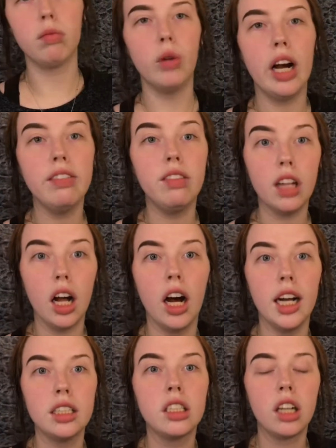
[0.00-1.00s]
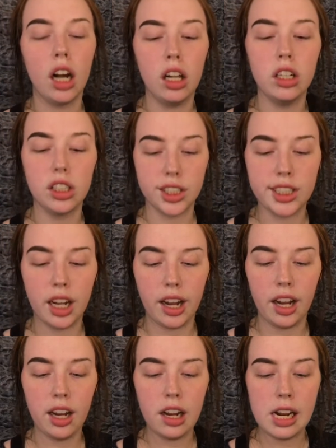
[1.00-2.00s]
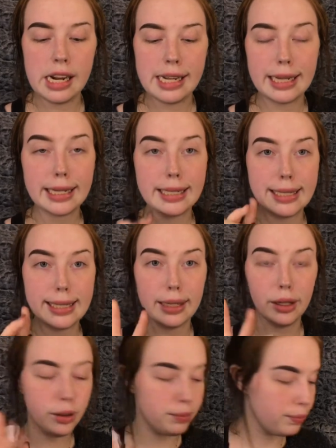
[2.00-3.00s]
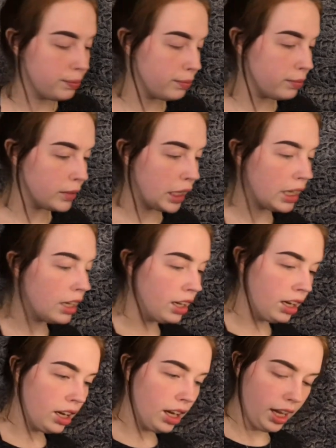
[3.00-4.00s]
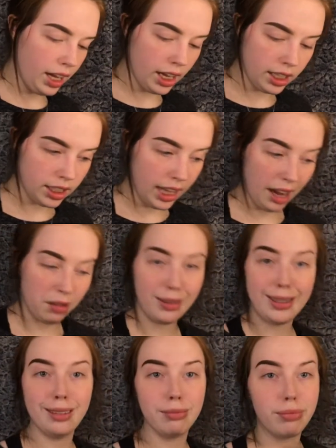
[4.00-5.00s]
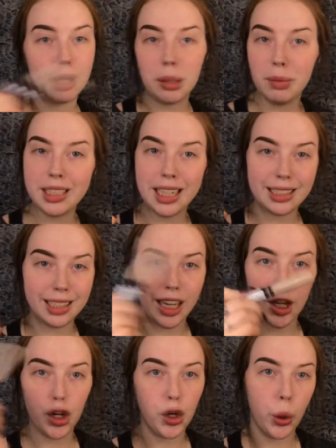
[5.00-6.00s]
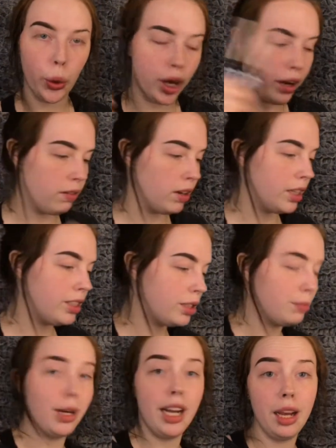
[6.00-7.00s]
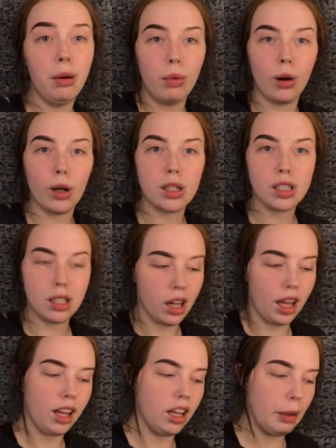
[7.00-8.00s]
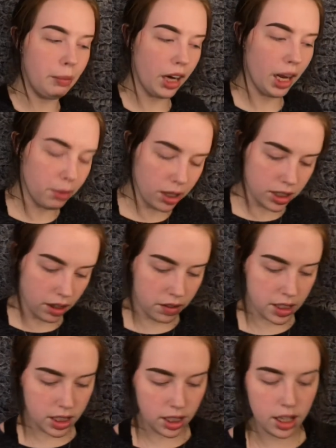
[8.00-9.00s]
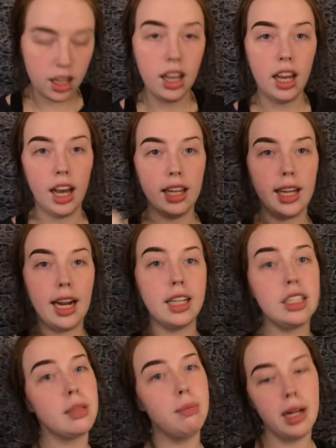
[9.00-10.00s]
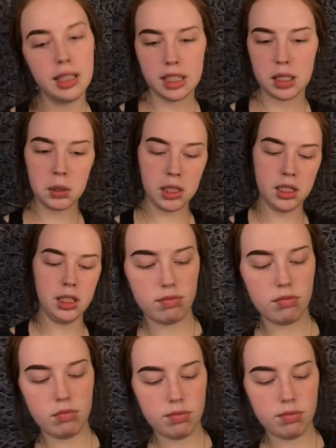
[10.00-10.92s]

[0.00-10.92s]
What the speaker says: Revlon Color Stay Concealer. And that one pretty much has like no coverage, but it works to like clean up your brows, obviously. And then I just bought this one.